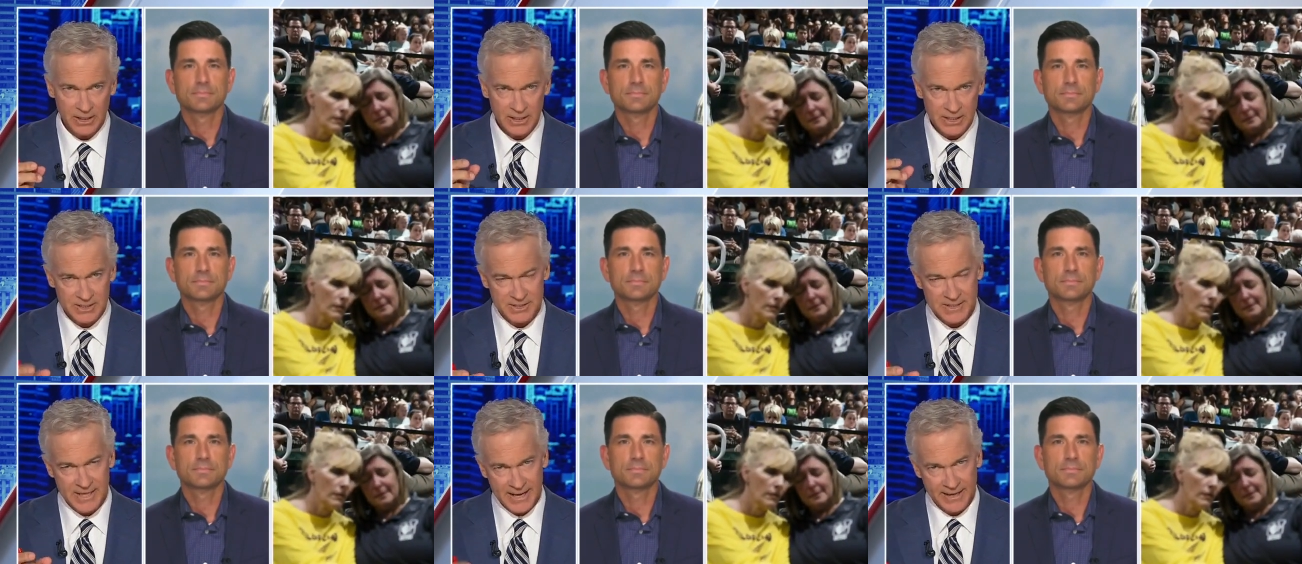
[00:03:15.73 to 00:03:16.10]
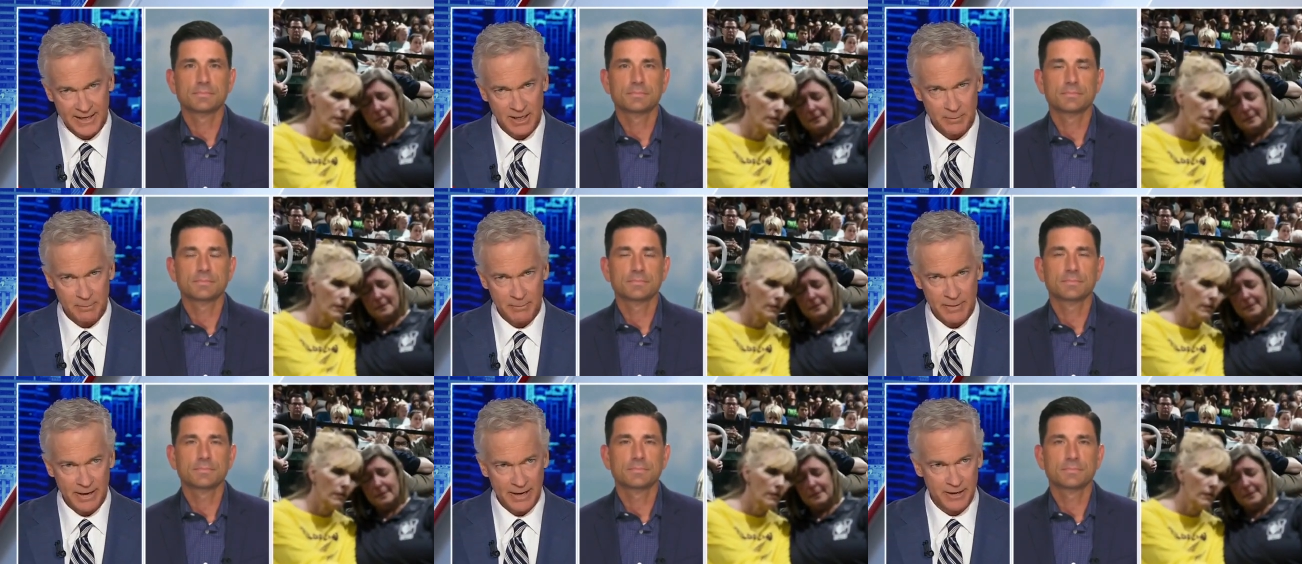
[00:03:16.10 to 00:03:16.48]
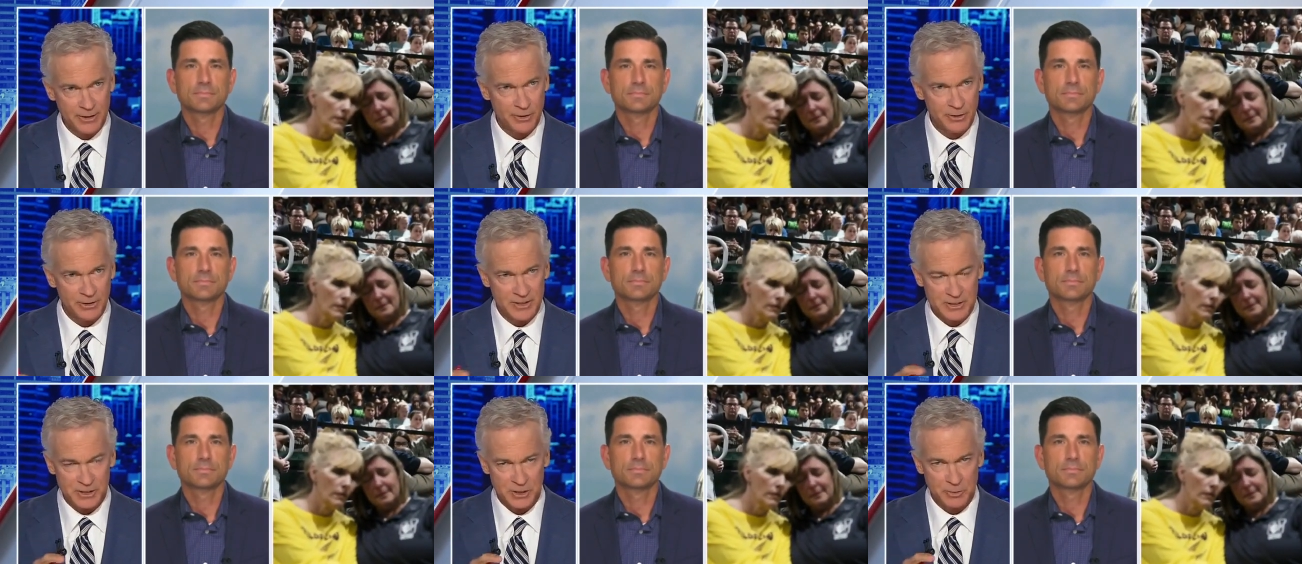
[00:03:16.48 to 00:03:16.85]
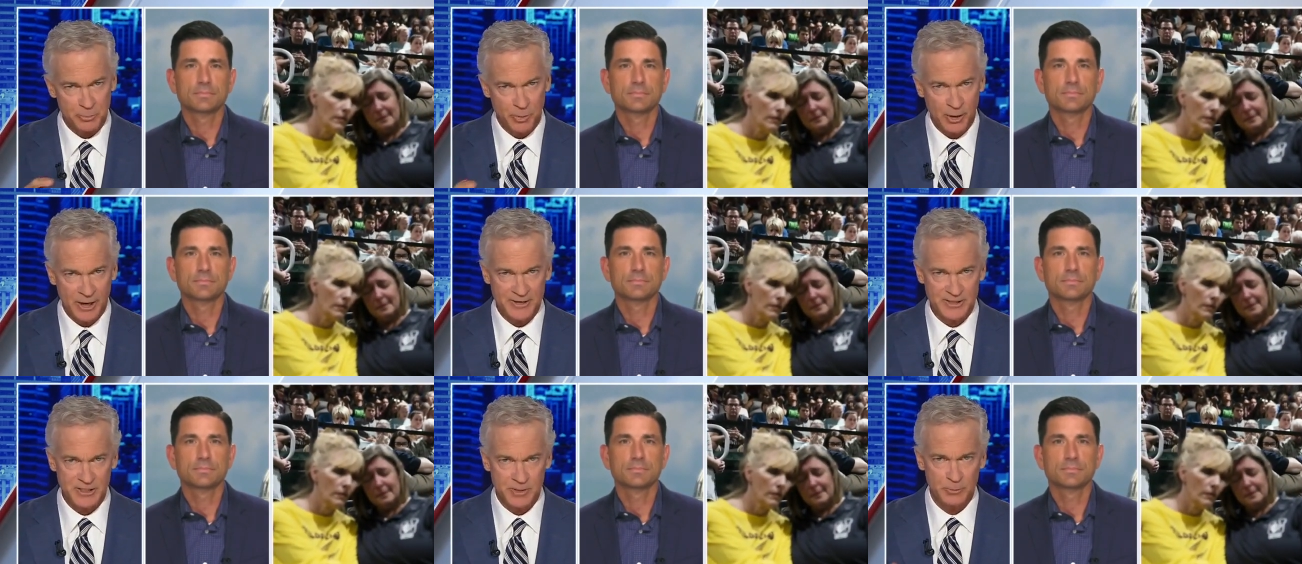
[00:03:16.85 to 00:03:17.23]
Speaker 1: Is that commander, is it
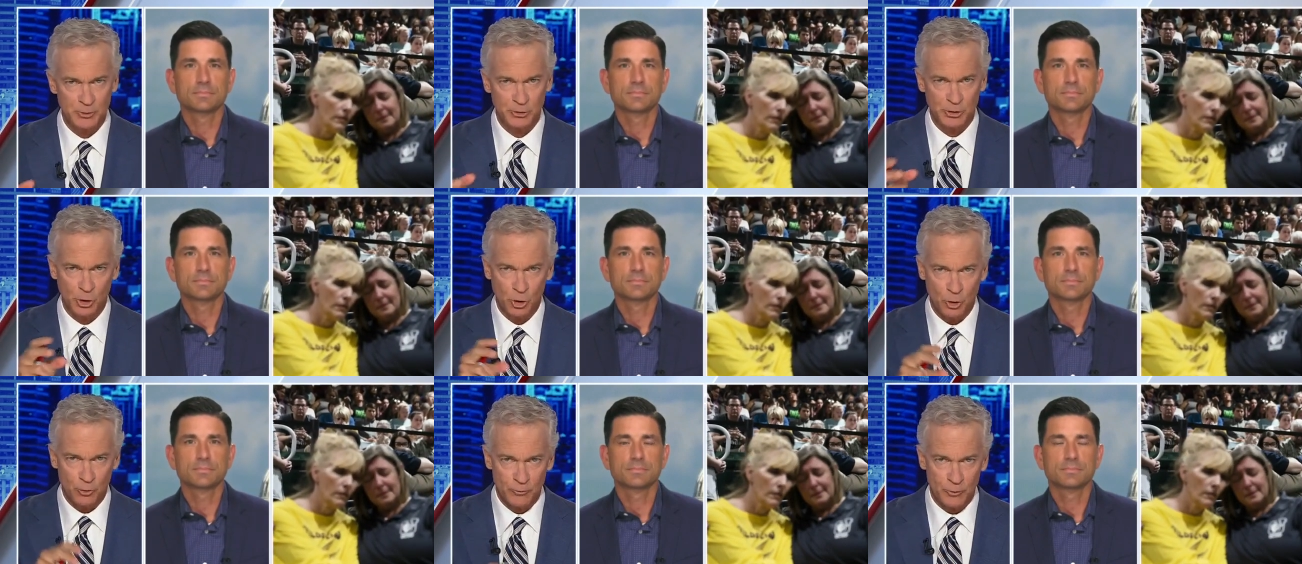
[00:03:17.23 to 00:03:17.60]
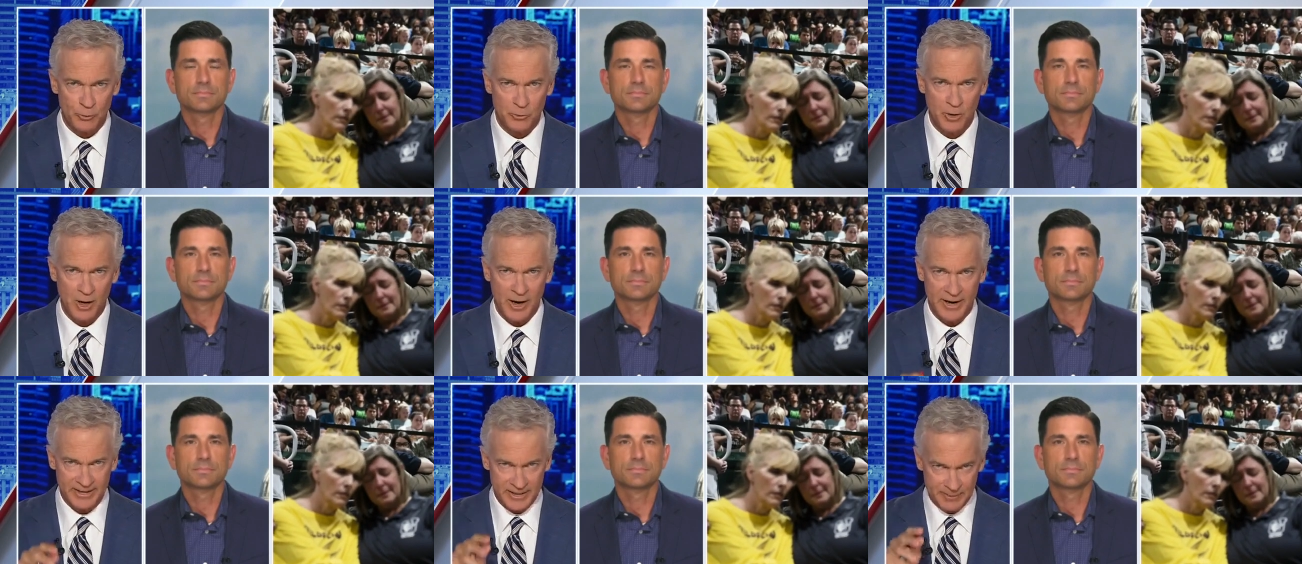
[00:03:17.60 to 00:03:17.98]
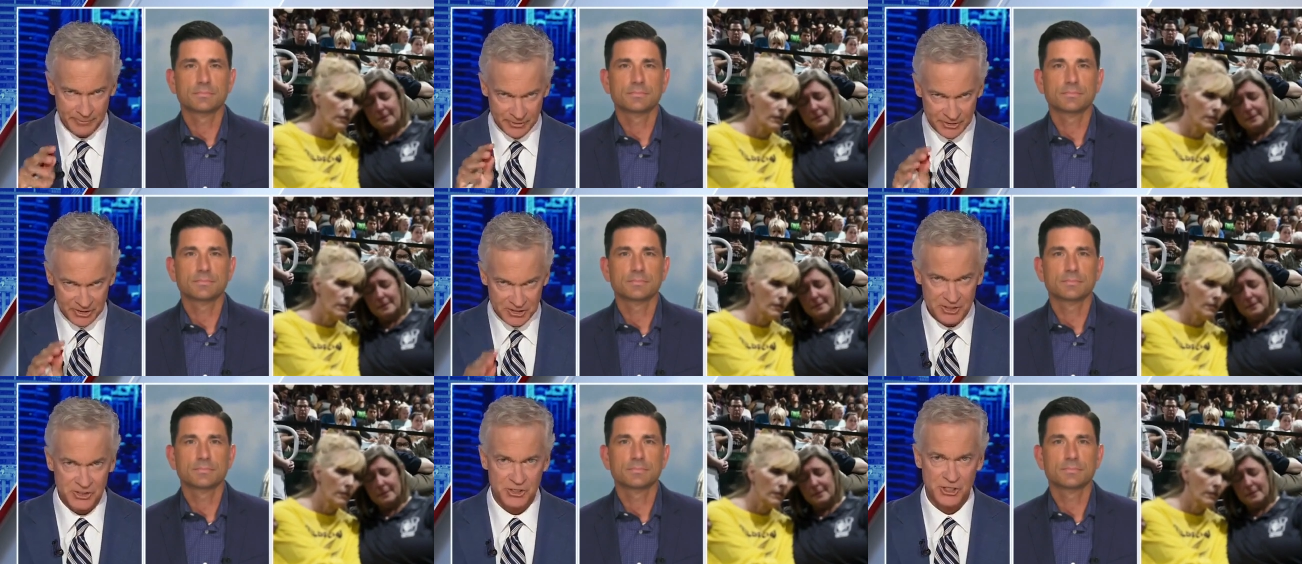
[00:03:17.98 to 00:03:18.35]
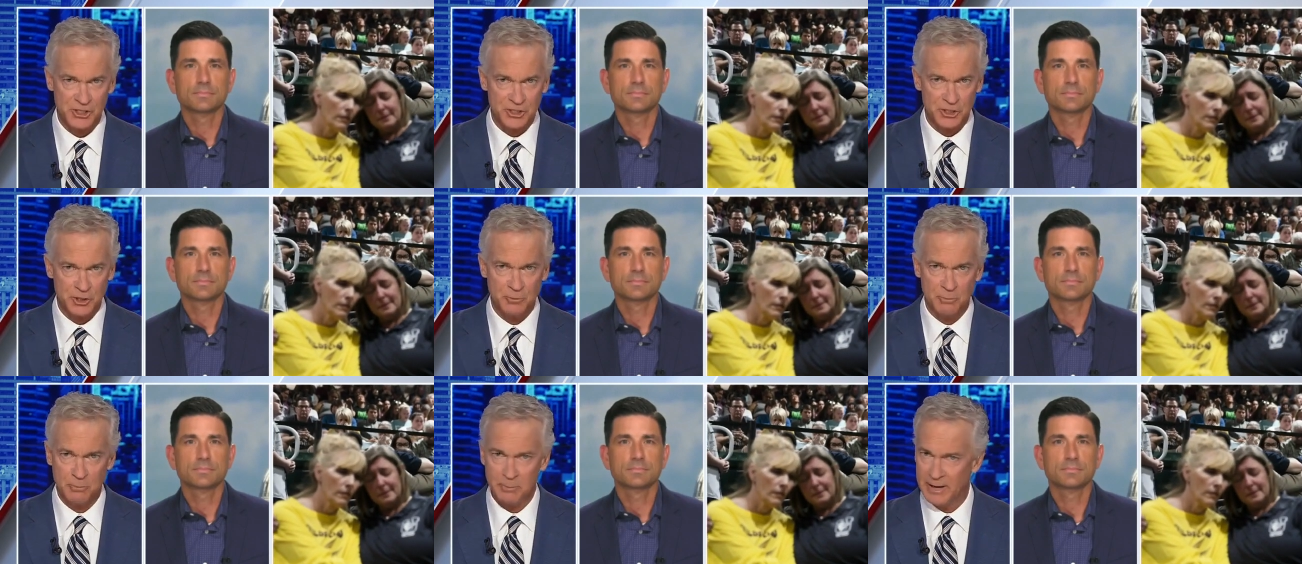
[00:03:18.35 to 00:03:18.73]
possible to override him? The
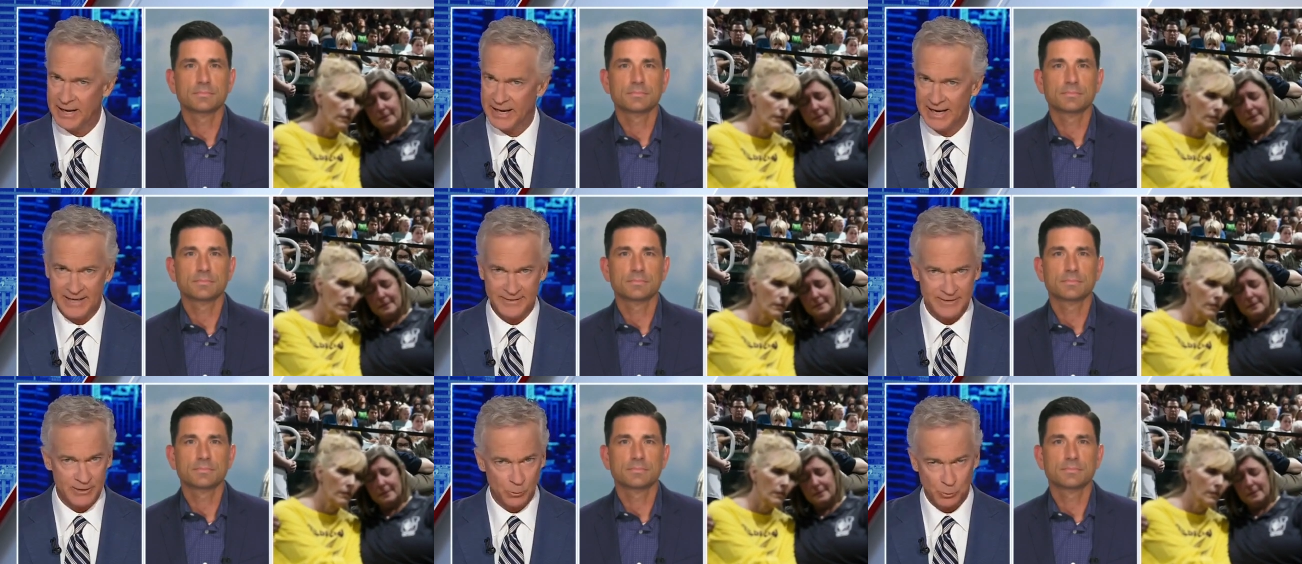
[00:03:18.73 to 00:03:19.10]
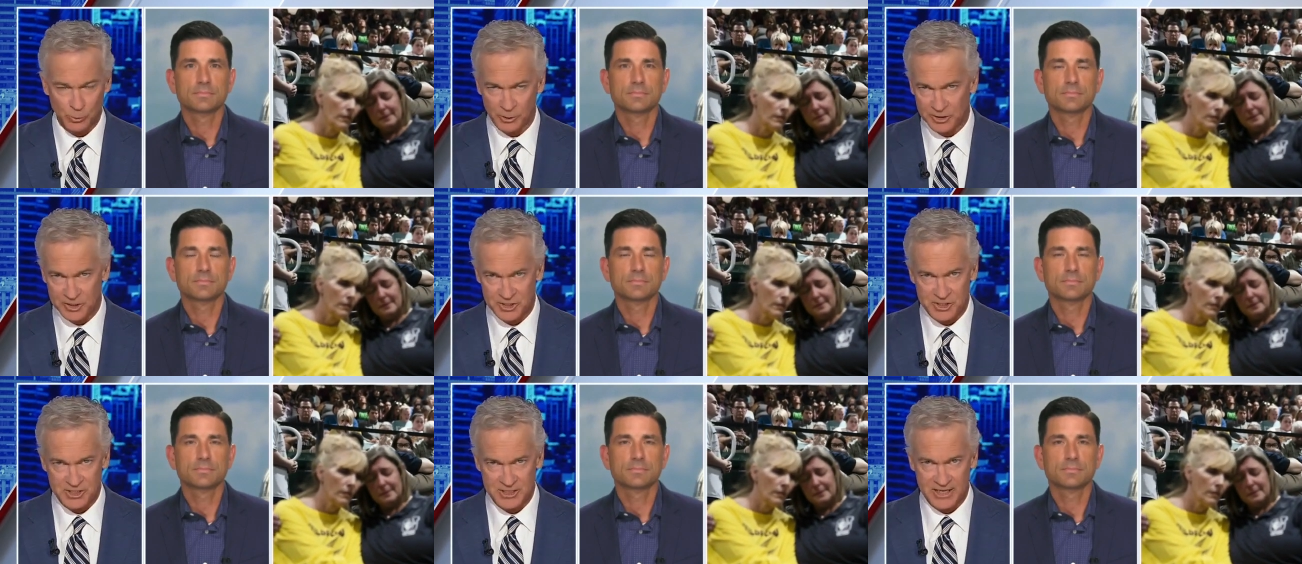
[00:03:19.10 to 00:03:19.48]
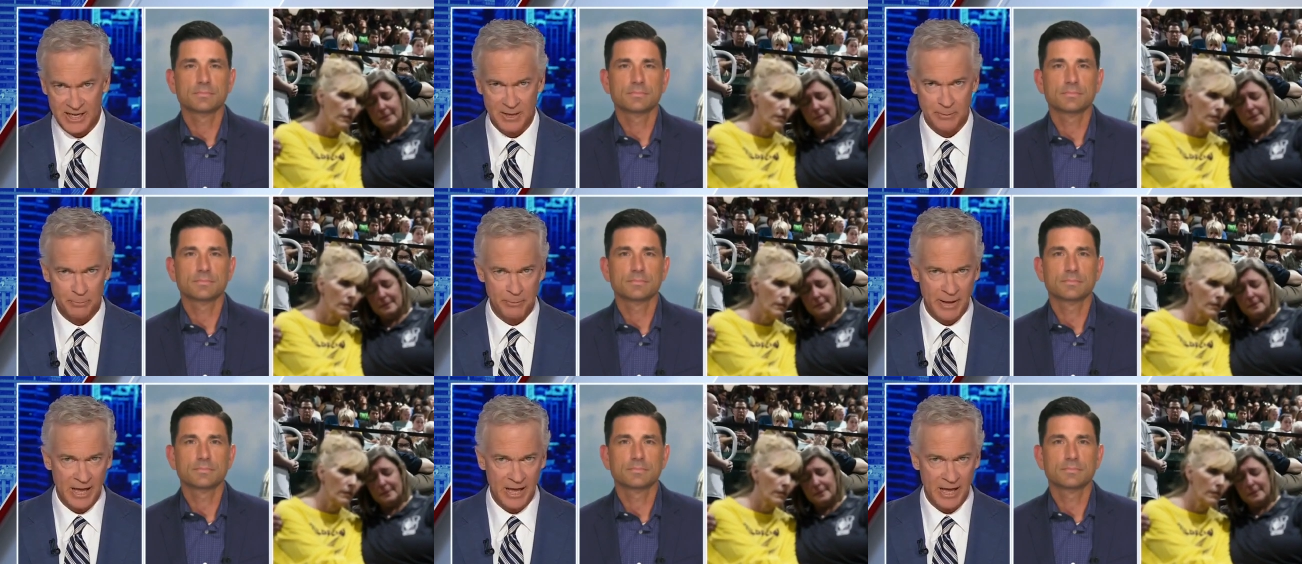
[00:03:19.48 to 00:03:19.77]
decision made that we're going to stand